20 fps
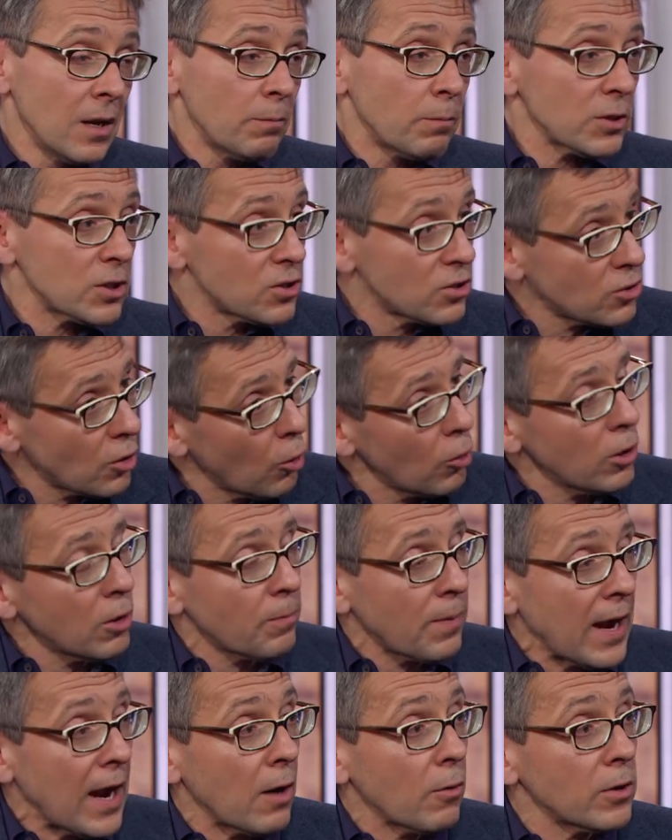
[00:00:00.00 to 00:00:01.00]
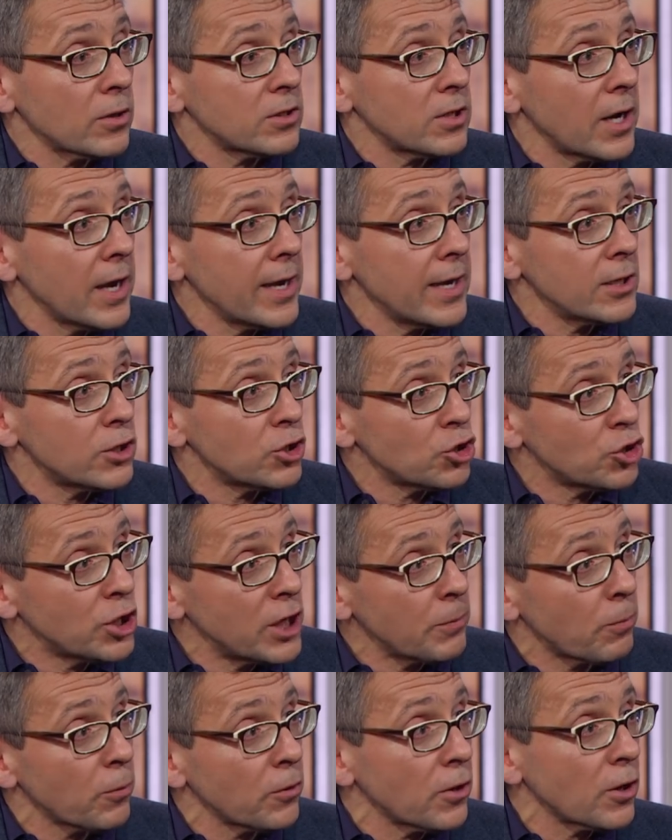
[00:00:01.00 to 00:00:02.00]
but solar power today is
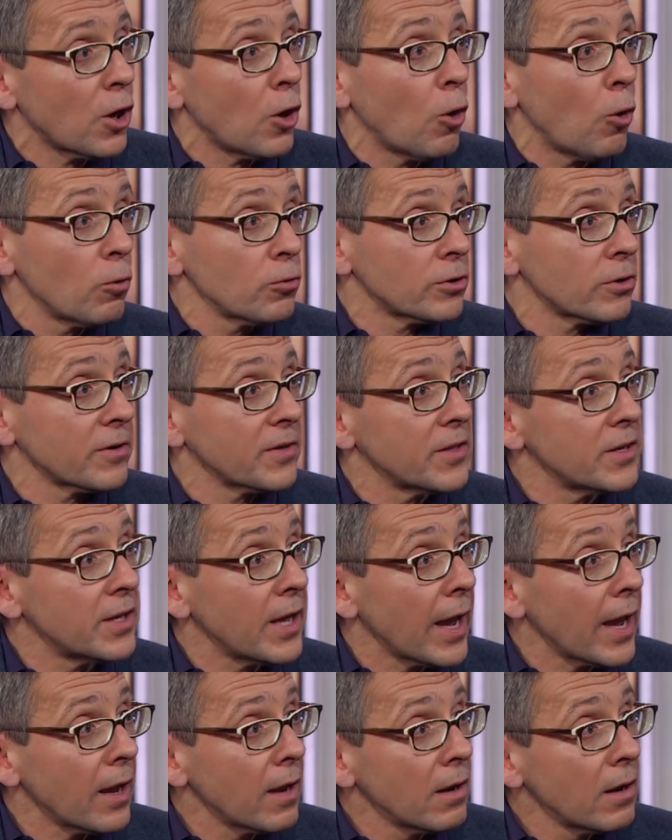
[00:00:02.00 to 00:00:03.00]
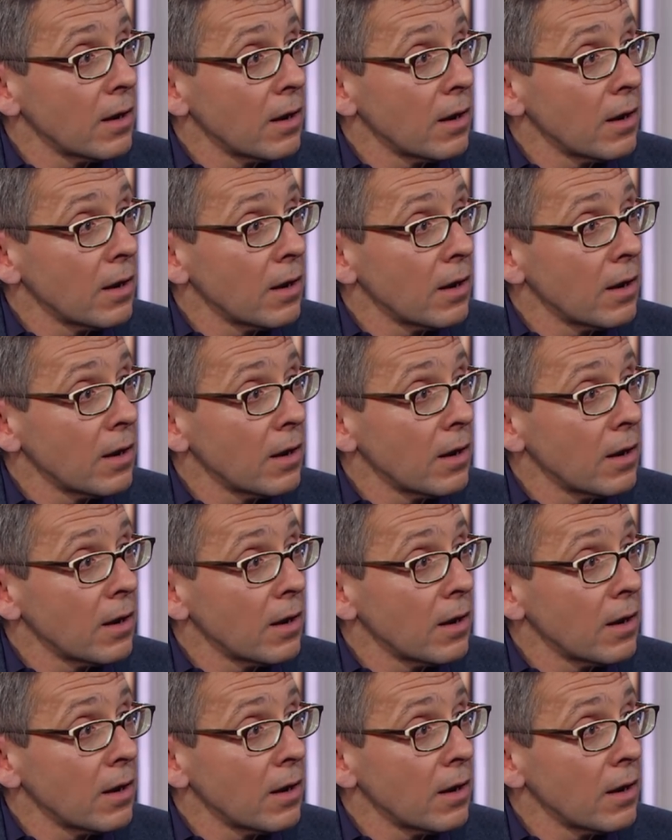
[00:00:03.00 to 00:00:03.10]
cheaper than coal during the day.